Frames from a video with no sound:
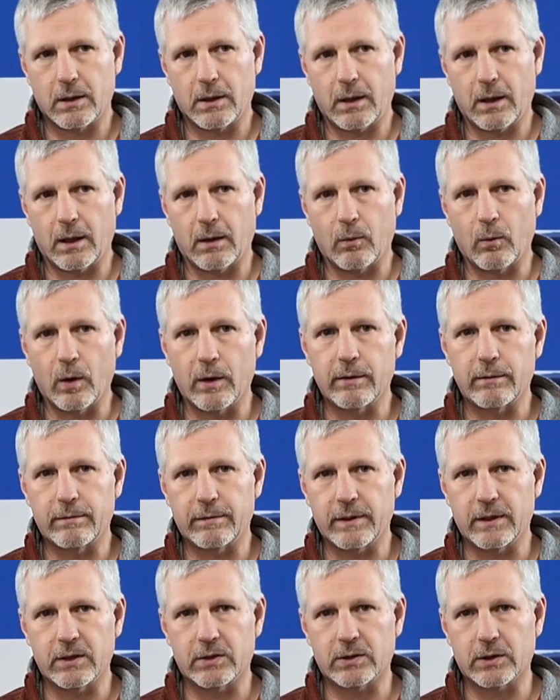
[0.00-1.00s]
one
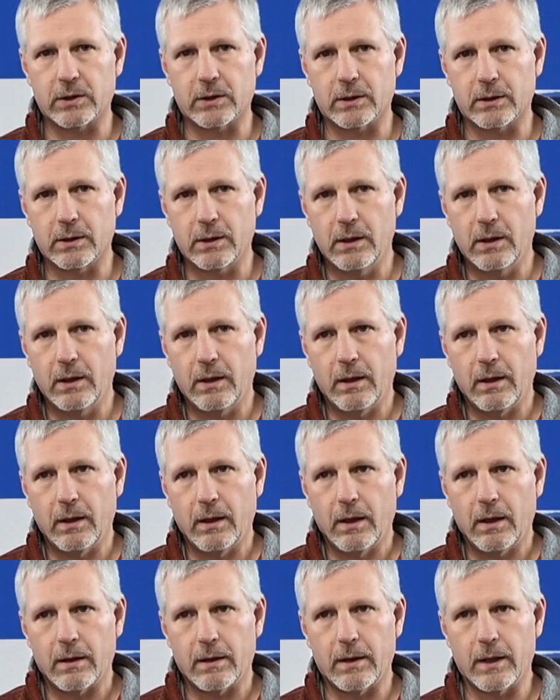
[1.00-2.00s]
feature
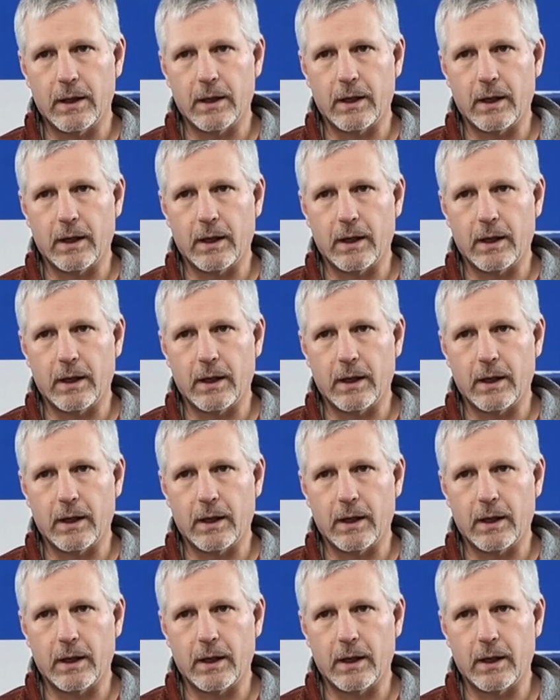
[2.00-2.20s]
that